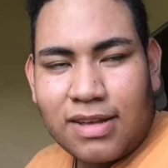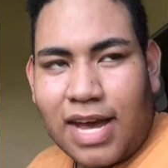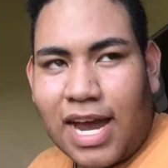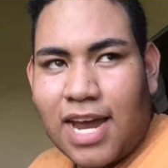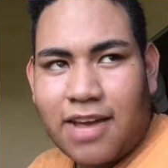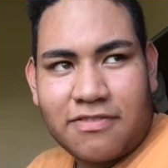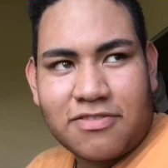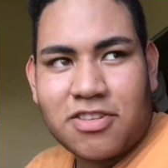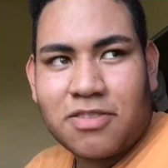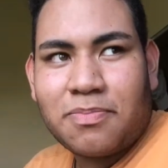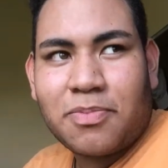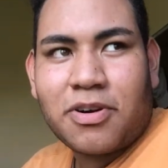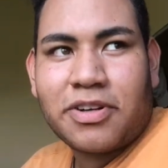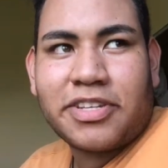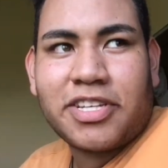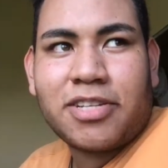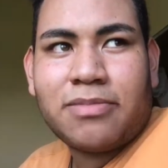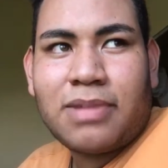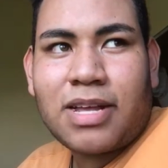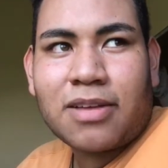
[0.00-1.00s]
I have
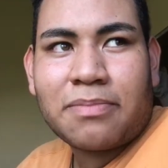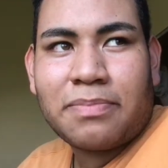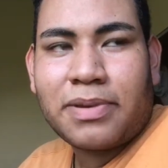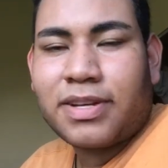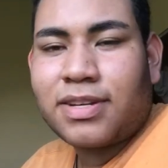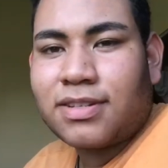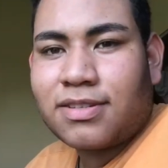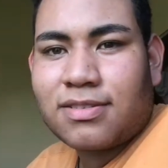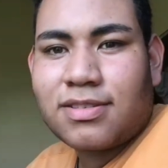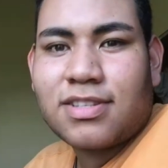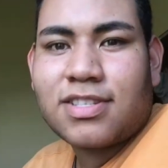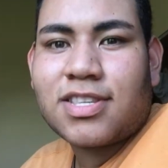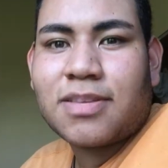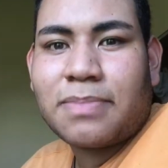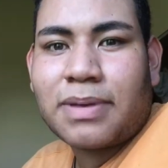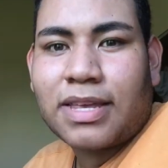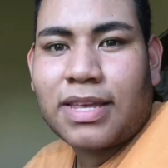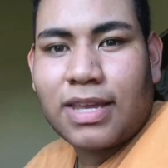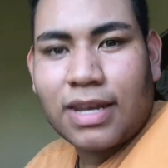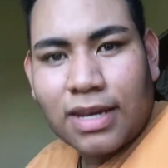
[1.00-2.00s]
supported Blackpink since the
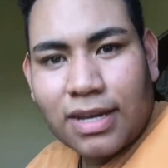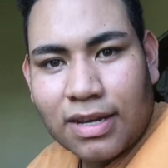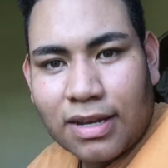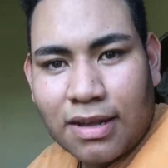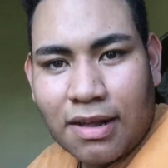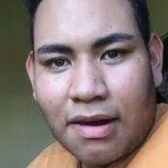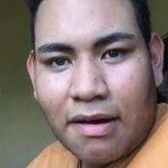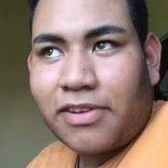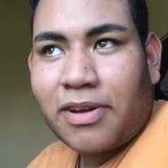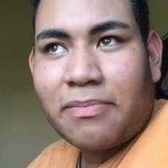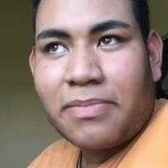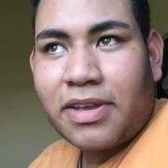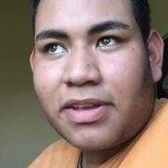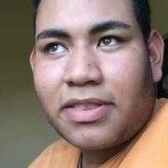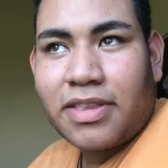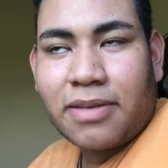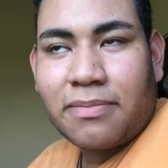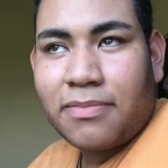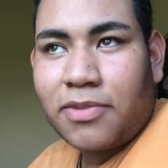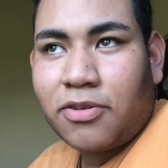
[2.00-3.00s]
beginning, from their
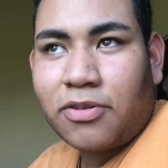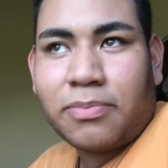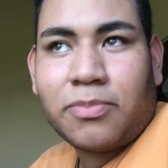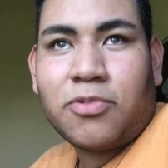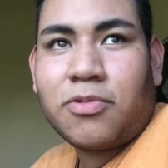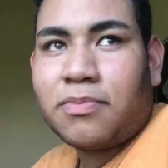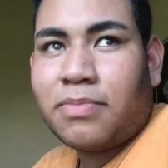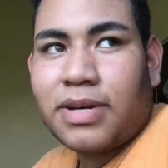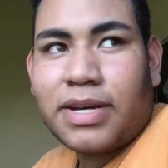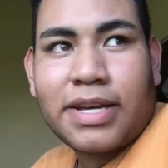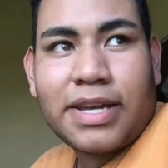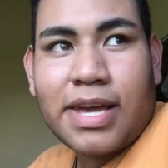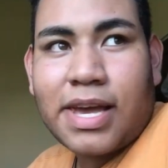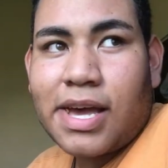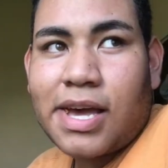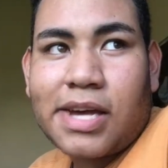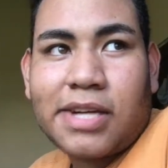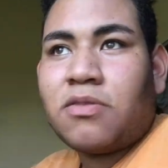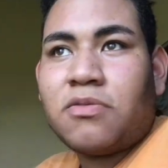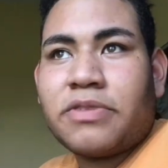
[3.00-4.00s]
debut,
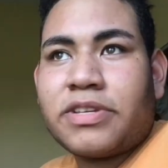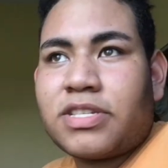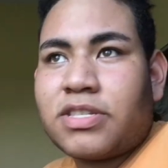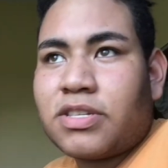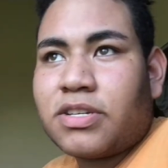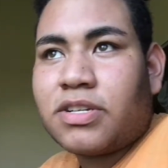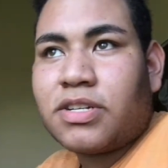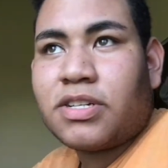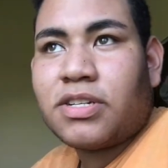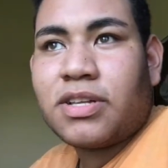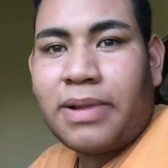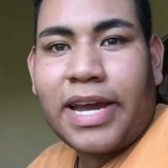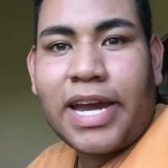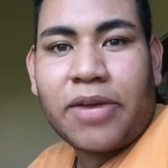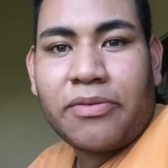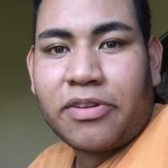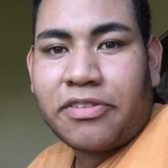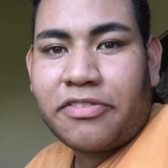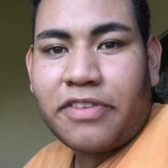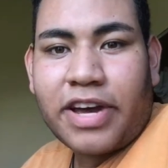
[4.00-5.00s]
Boombayah, Whistle,
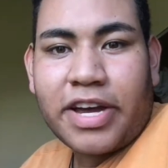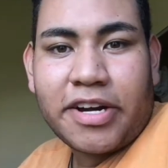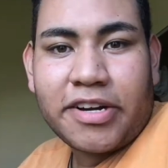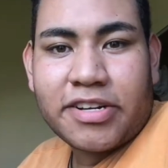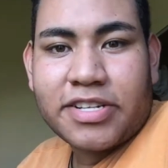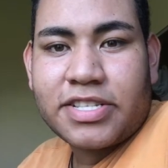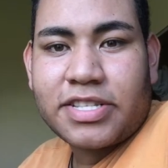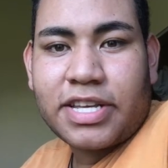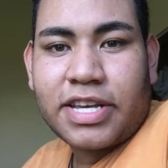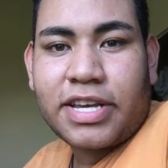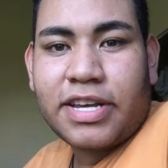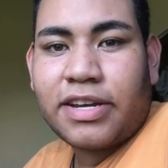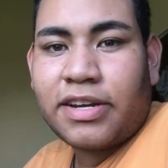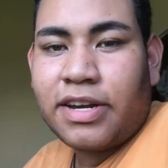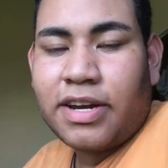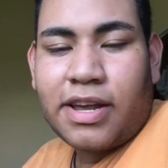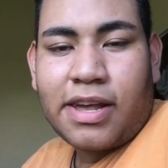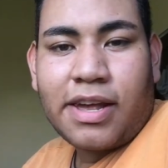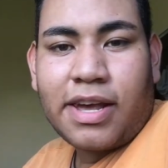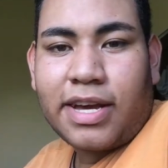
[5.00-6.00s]
Playing With Fire, Stay,
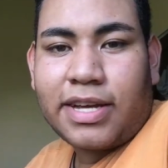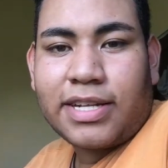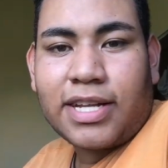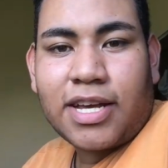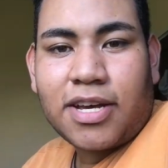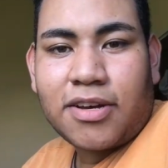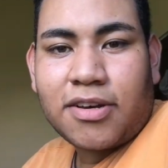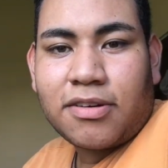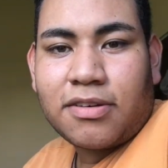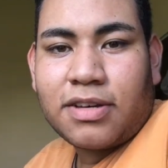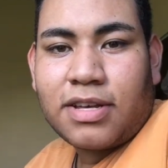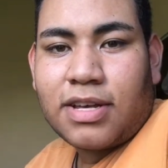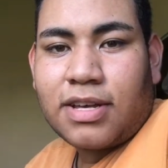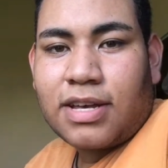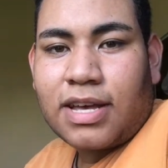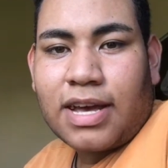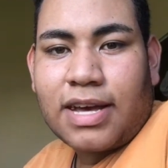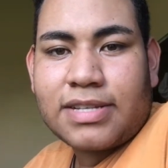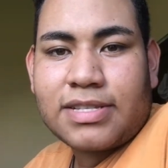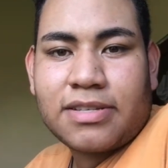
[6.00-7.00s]
and now
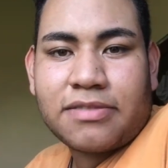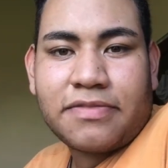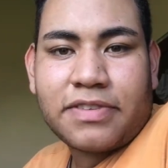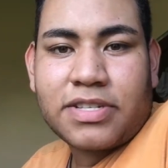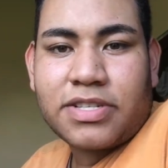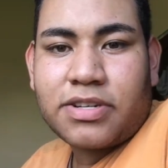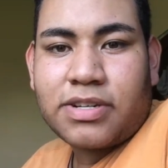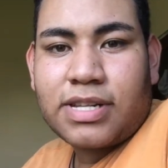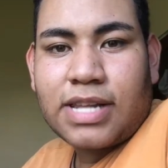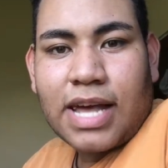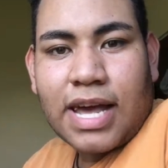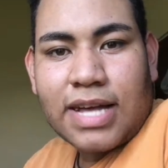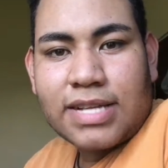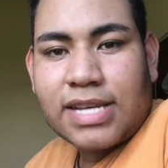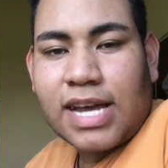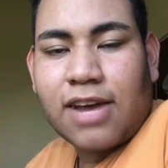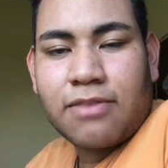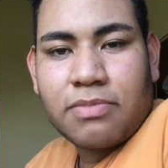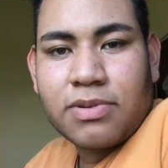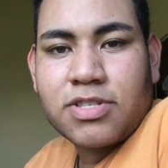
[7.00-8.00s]
As If It's Your Last.
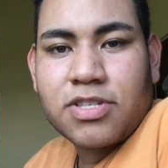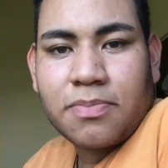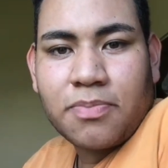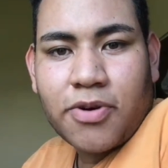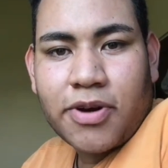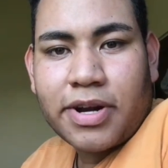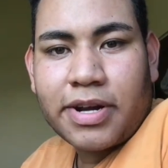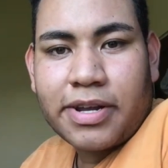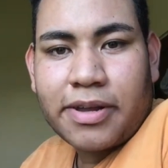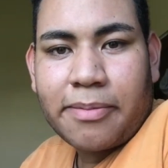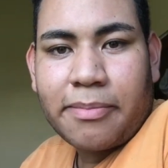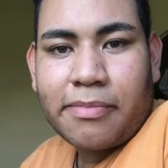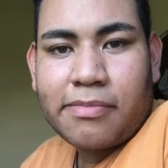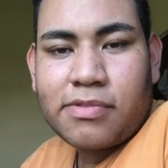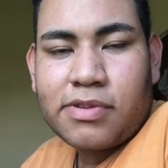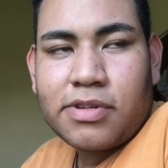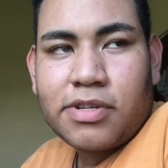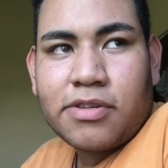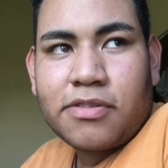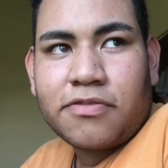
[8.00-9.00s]
I have been supporting them
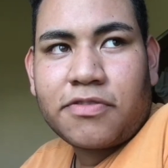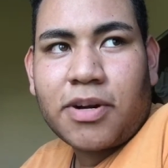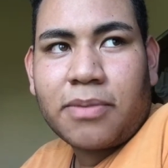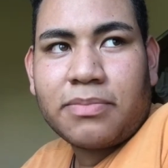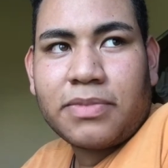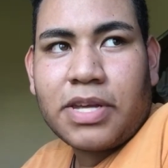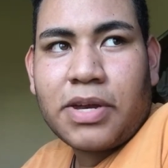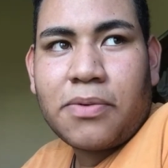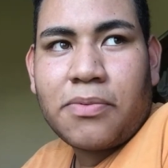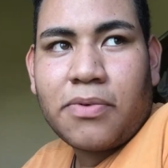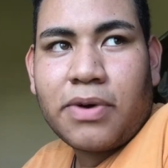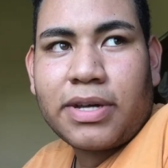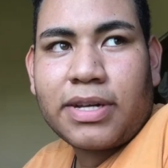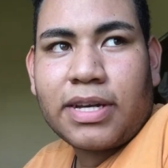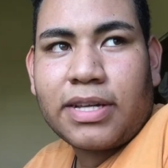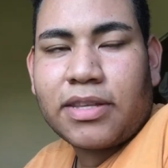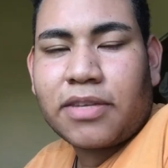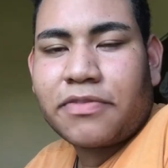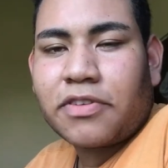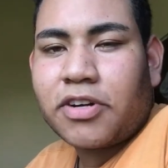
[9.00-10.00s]
from day one,
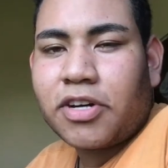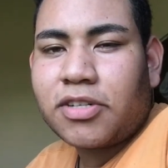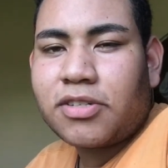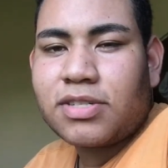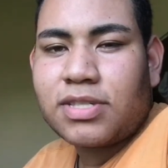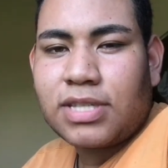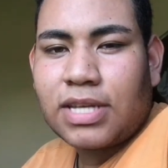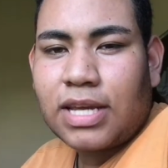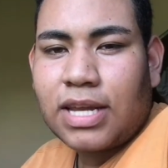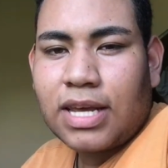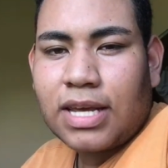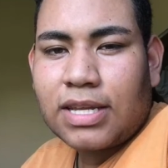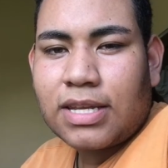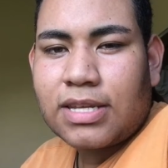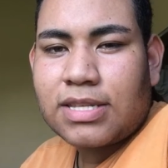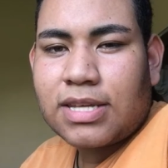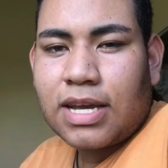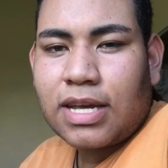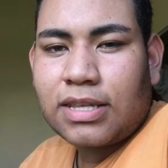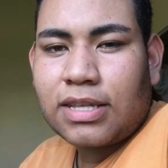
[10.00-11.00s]
and for her to say that,
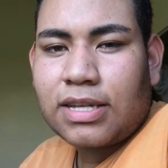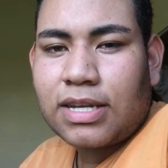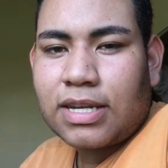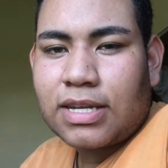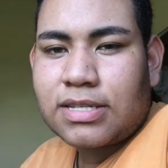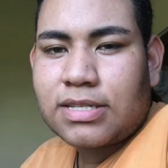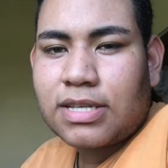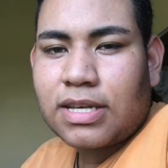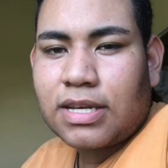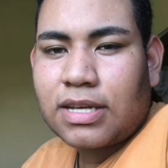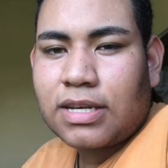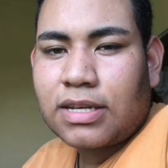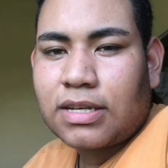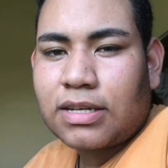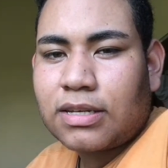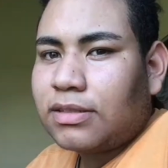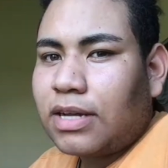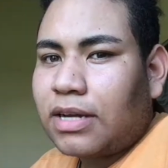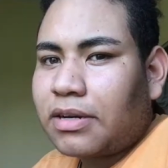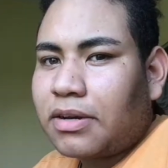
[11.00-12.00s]
it's kind of like
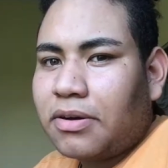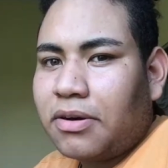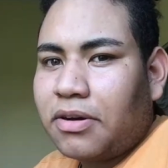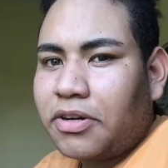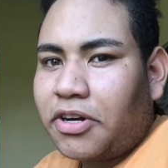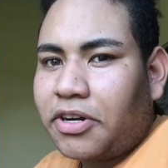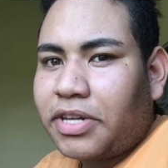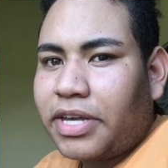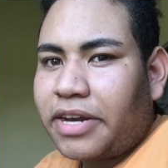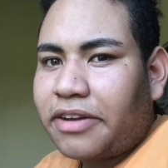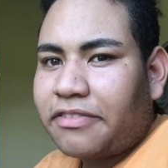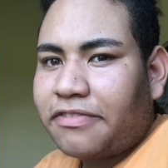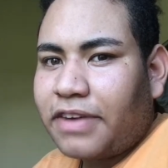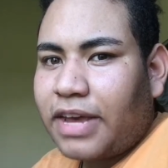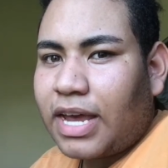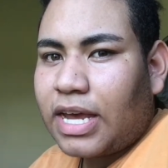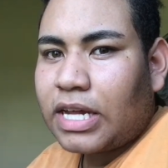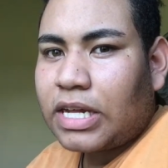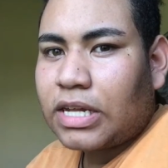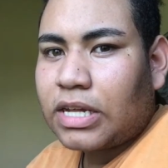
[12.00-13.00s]
saying like, oh, you're not a
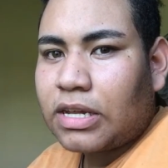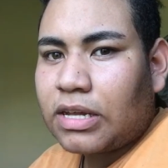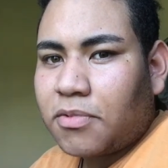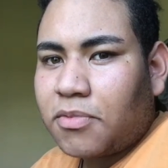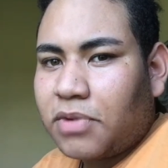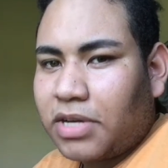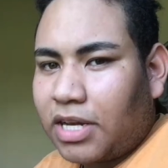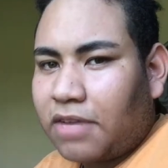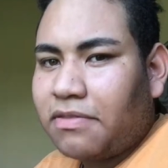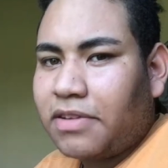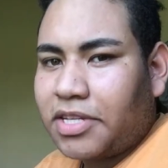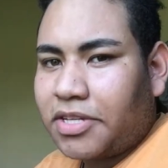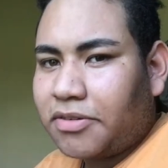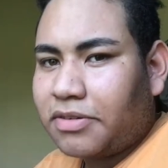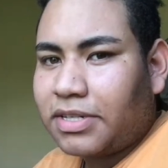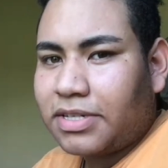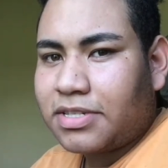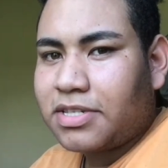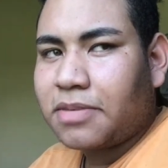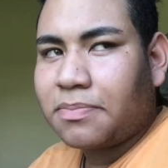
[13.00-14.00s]
fan, when I've
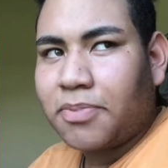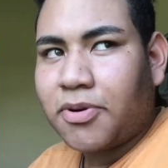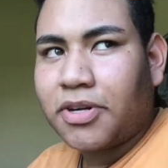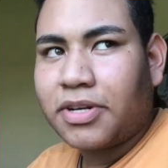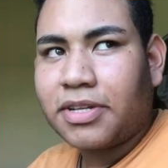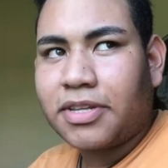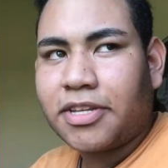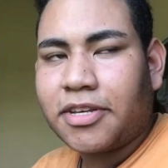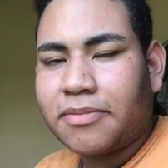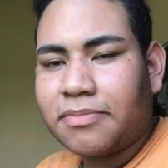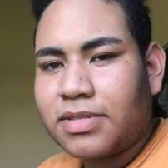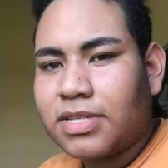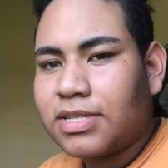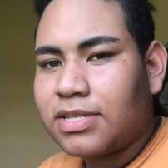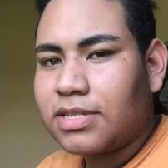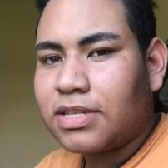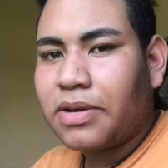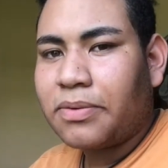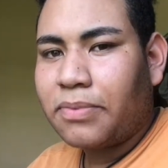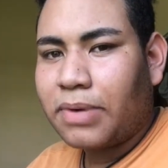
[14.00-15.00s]
literally supported them since
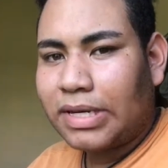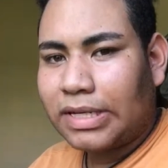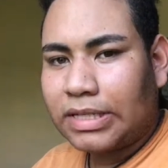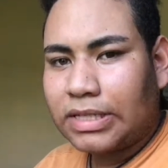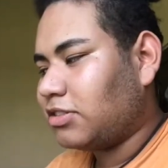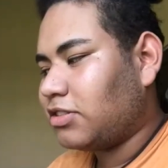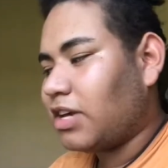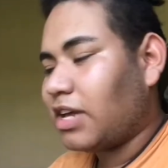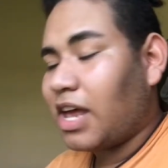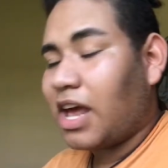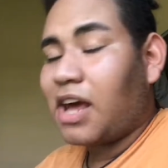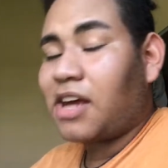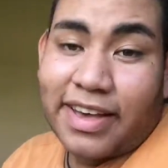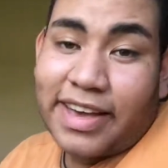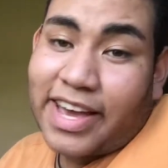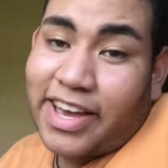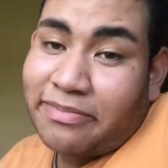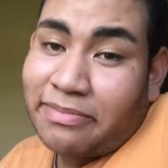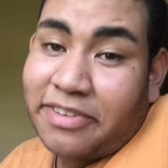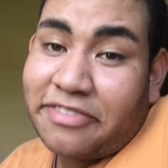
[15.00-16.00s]
day one. So yeah, I
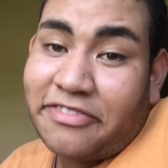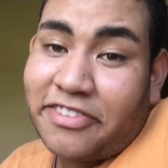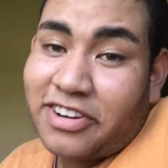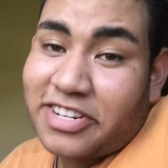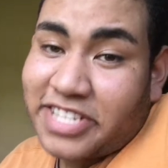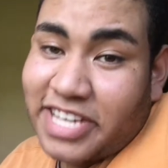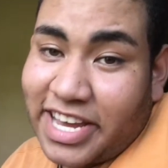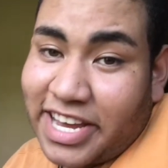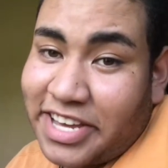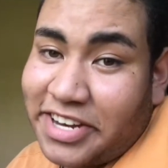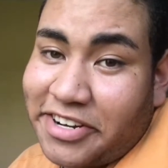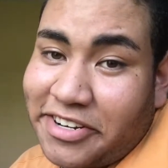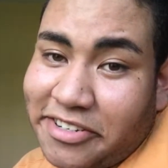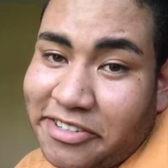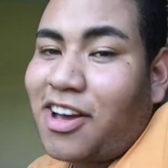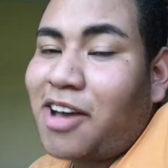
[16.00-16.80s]
have my first hater.